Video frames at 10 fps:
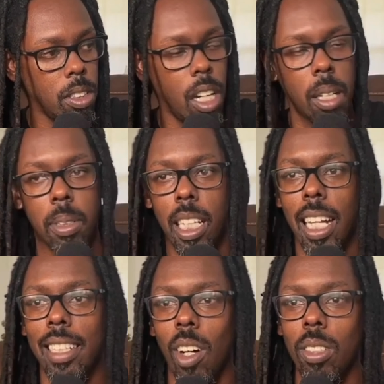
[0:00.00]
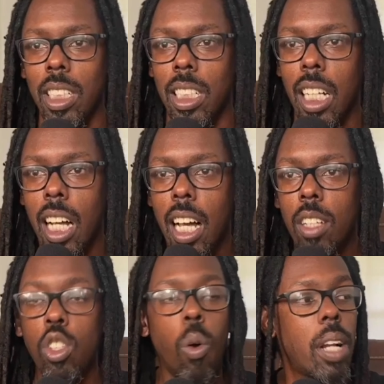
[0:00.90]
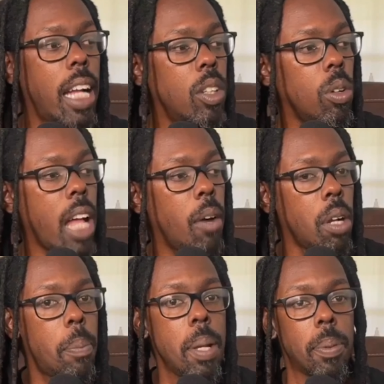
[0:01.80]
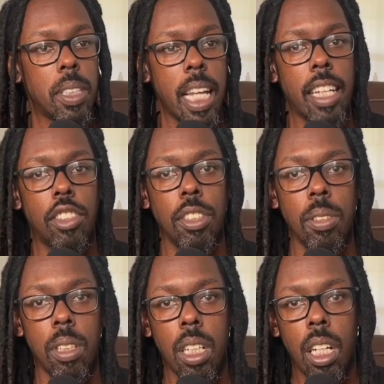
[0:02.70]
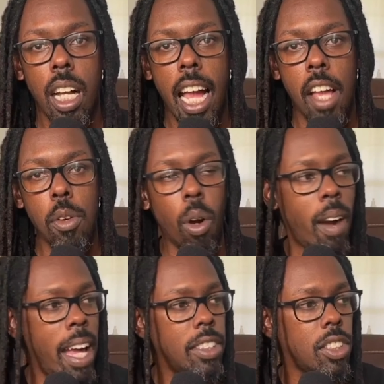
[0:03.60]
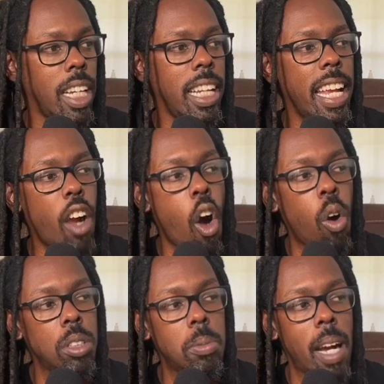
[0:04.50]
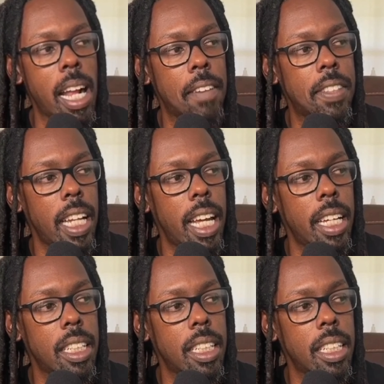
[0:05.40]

You know what I'm saying? Like, don't just, you know what I don't like? When the people text you and you don't answer and then they call you right after that.